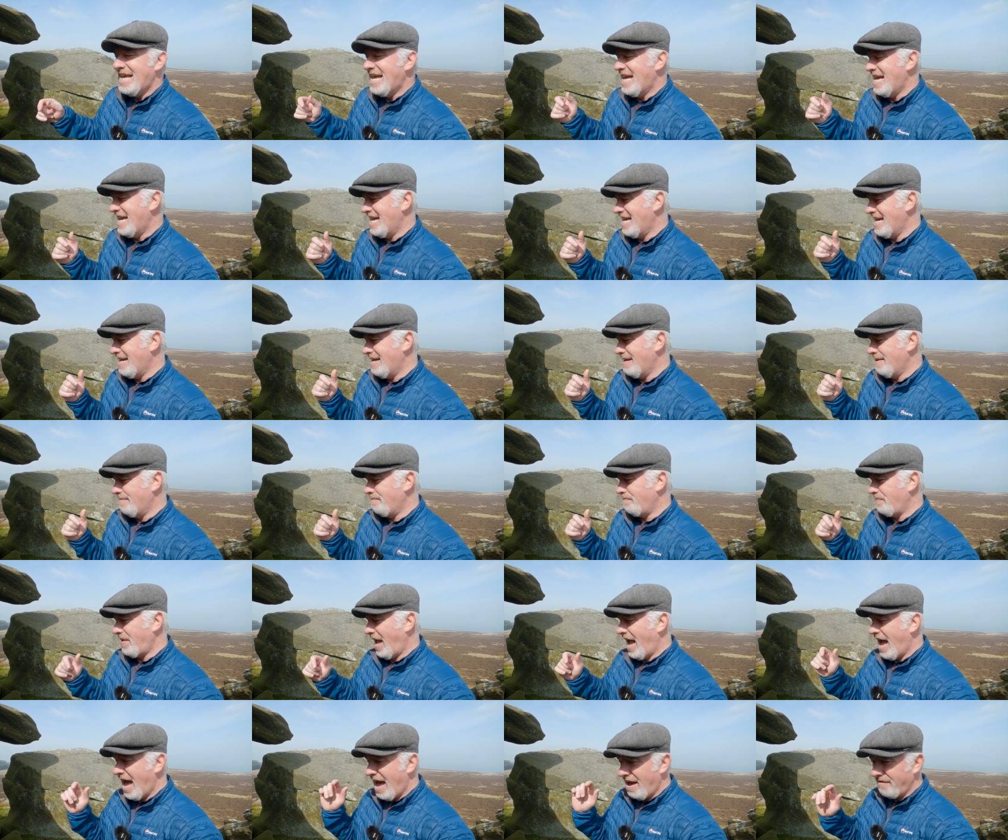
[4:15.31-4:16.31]
Um,
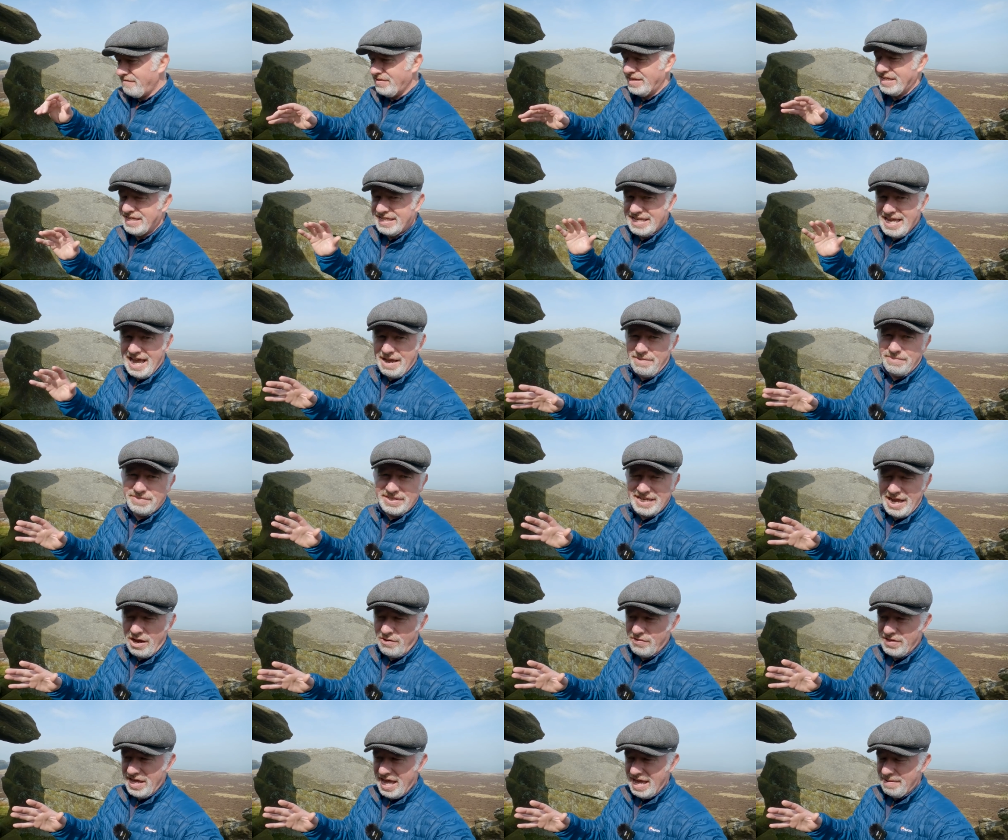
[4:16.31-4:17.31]
I haven't camped
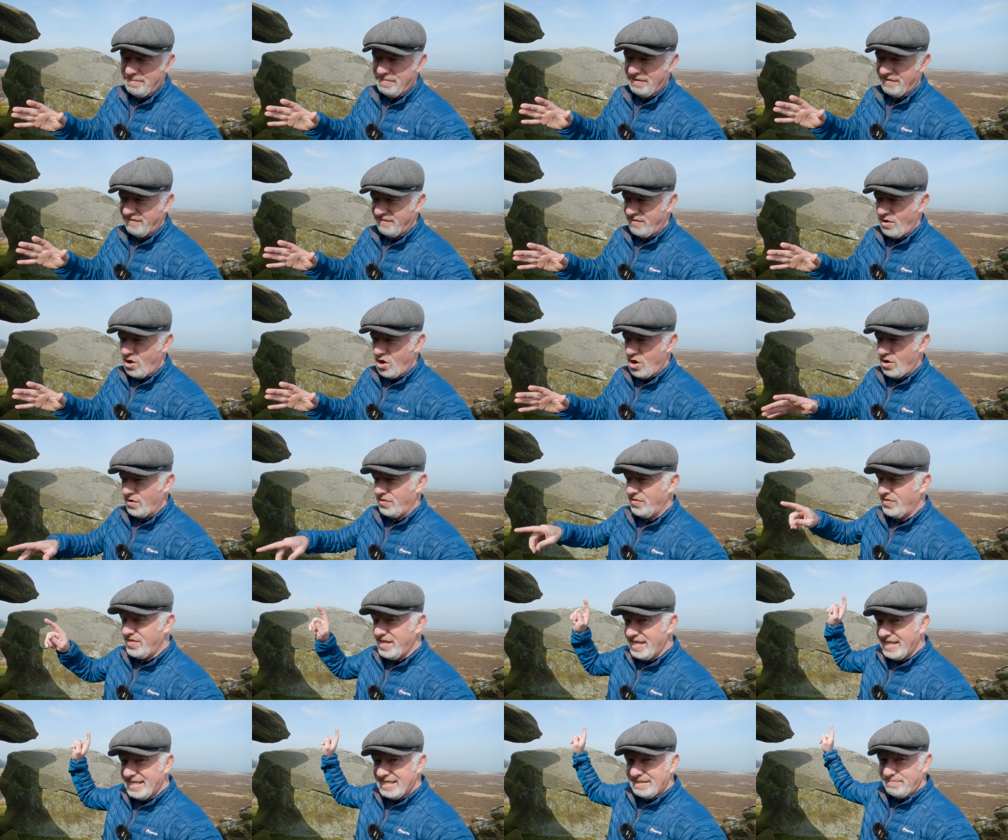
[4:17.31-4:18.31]
out there before.
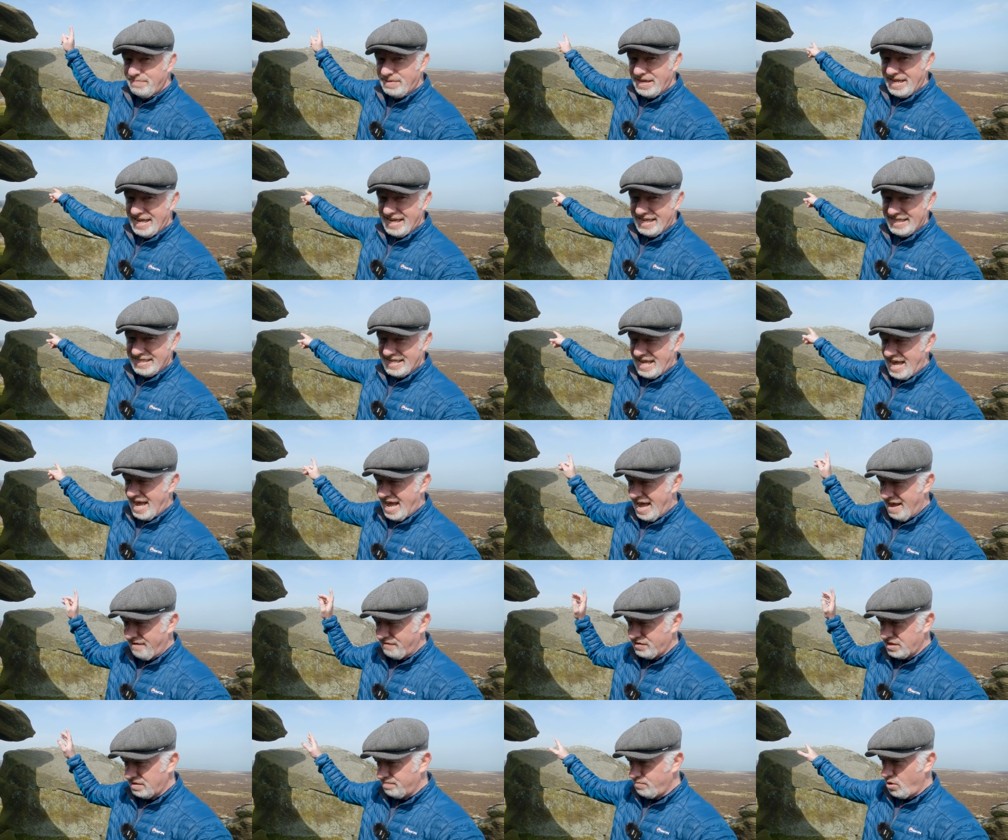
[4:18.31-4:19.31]
This place I
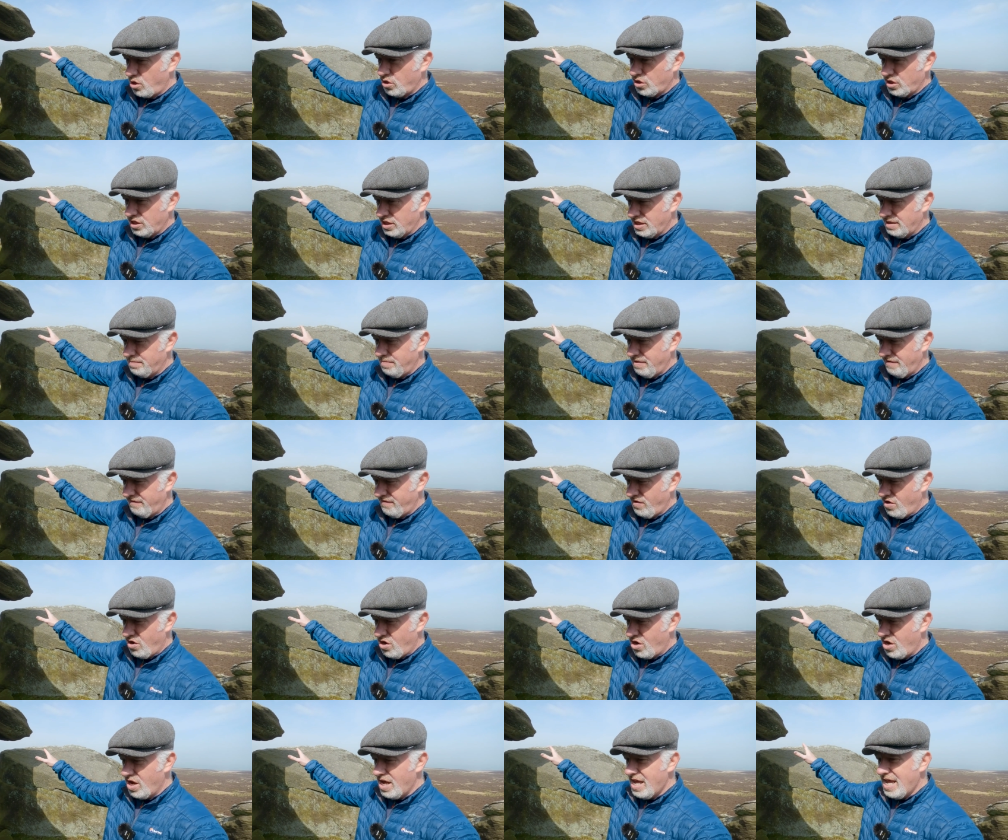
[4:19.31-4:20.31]
have spotted
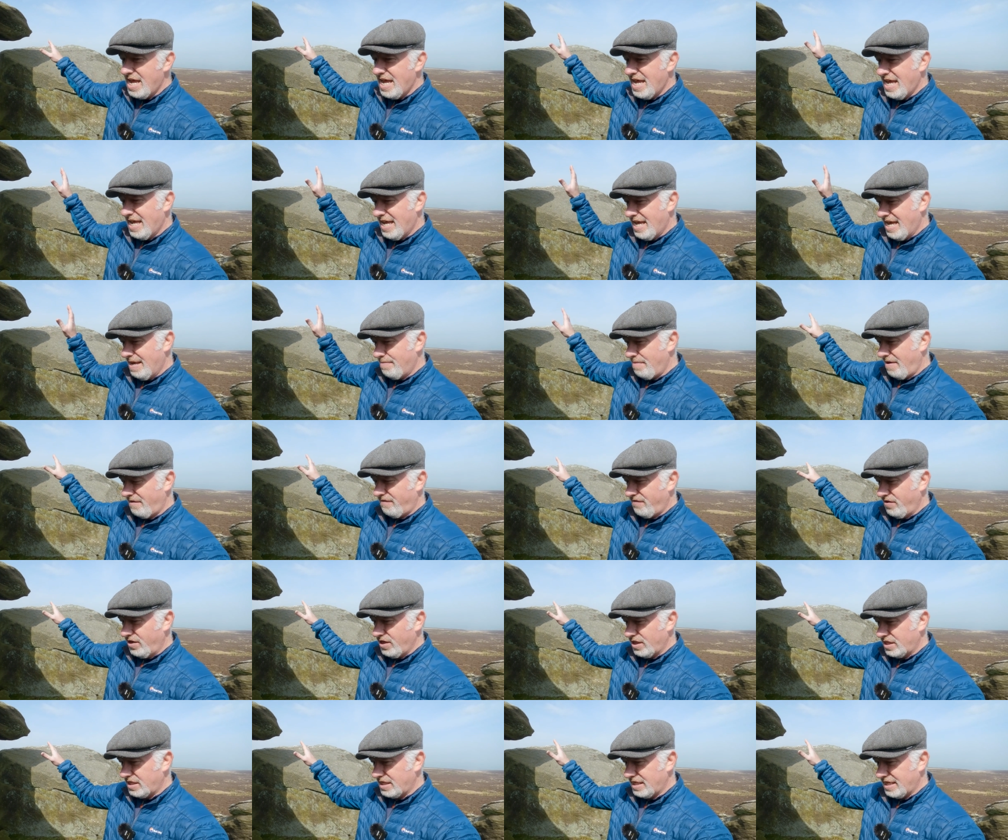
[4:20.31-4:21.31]
before, uh, my
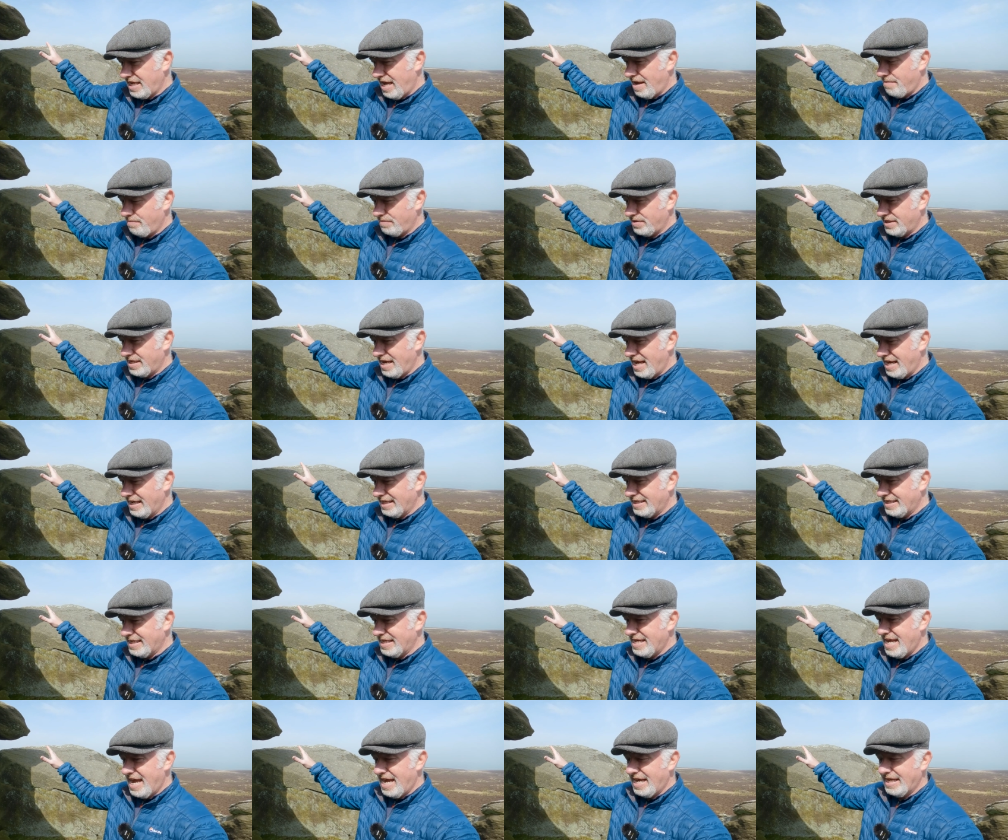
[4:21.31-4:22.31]
first campsite
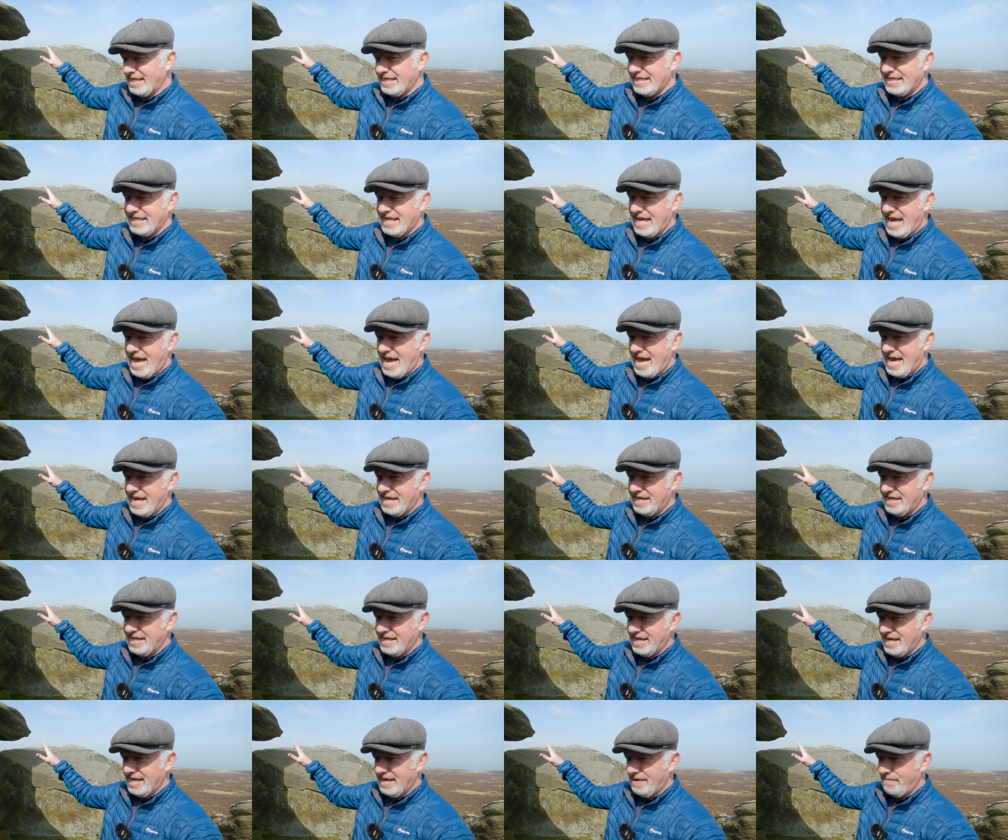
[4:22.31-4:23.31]
tonight,
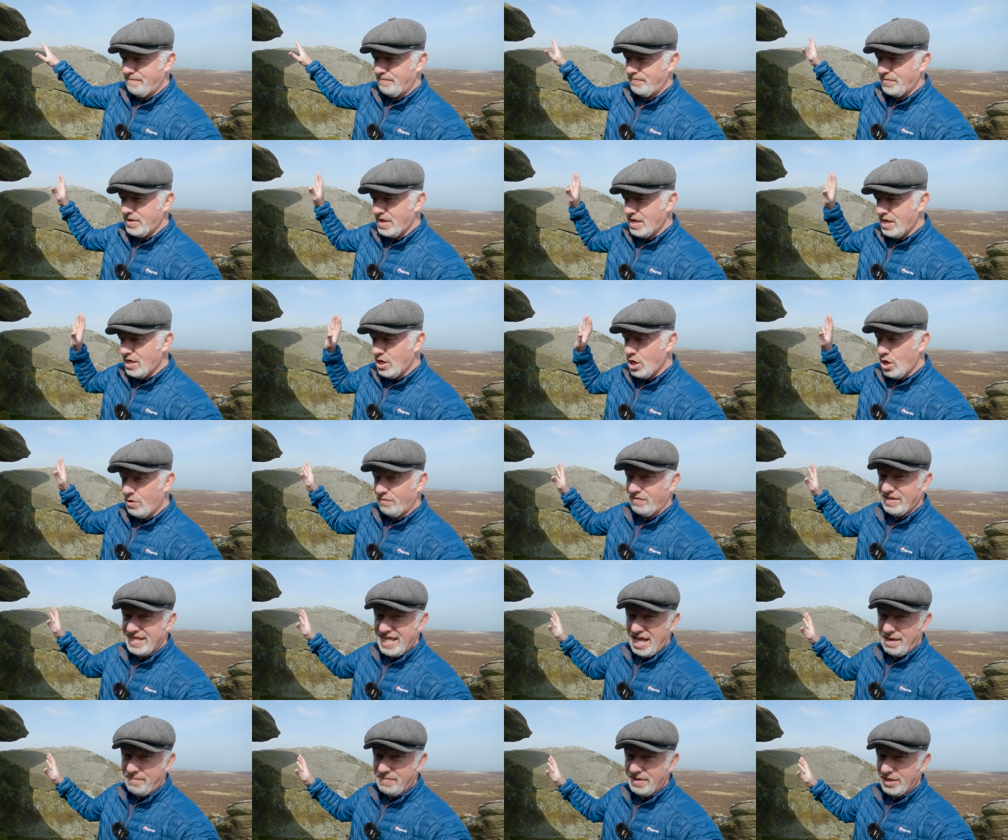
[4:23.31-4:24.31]
and um, hopefully
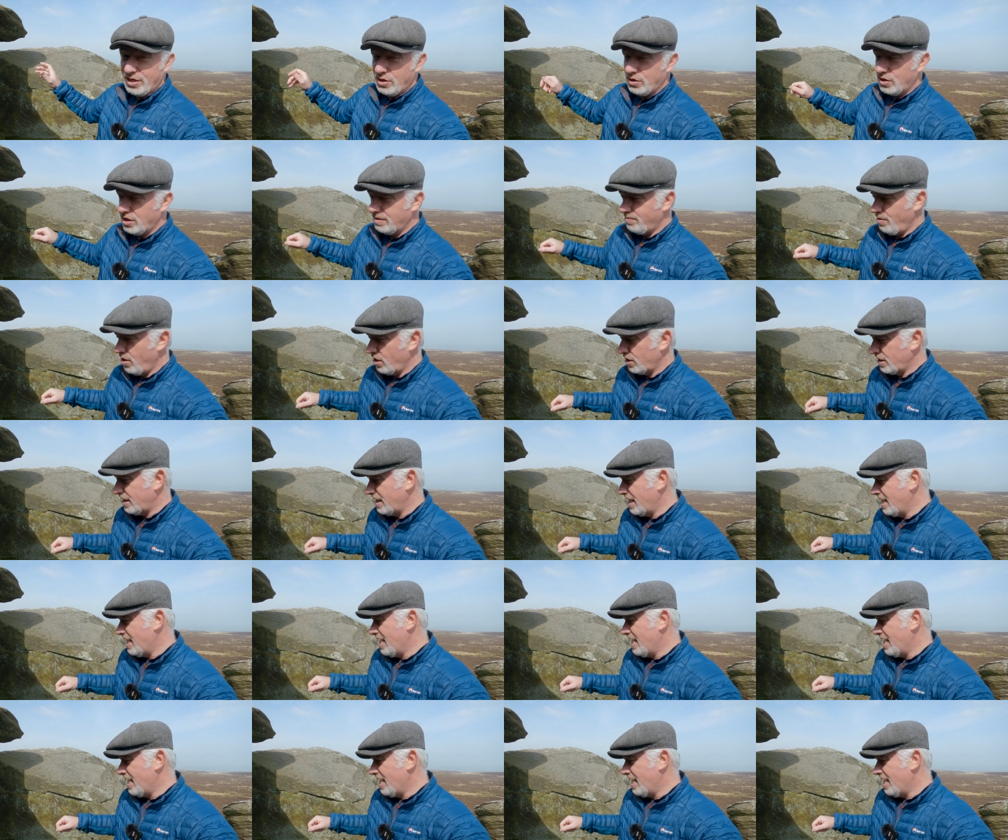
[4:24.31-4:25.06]
that'll be a good spot.